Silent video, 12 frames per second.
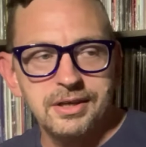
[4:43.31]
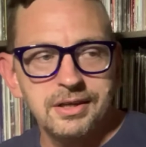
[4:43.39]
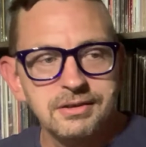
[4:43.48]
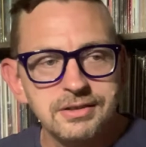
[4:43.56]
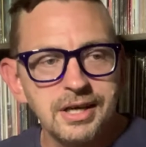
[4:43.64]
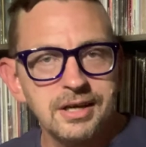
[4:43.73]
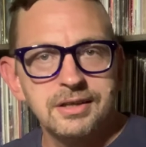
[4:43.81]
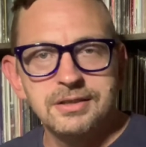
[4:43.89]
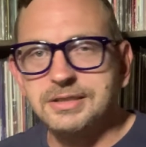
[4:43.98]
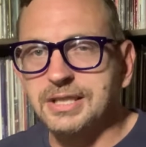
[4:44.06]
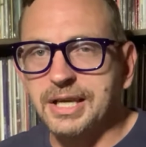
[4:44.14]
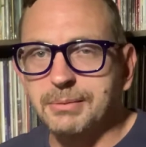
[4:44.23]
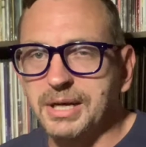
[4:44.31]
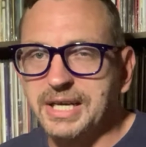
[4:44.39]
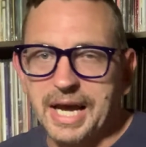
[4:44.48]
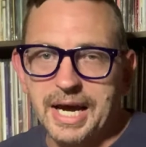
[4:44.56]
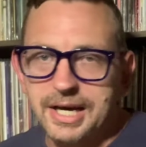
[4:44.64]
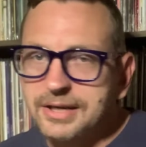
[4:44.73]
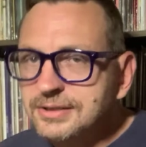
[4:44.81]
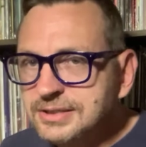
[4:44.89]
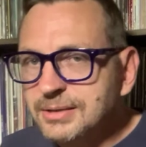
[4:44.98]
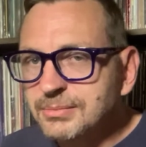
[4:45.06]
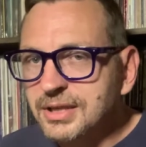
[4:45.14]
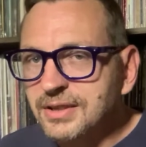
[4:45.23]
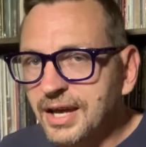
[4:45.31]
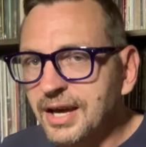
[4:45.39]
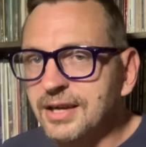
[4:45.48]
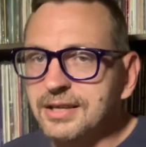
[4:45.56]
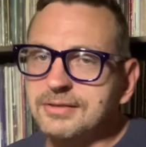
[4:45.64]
you done, to like my dad or something like that.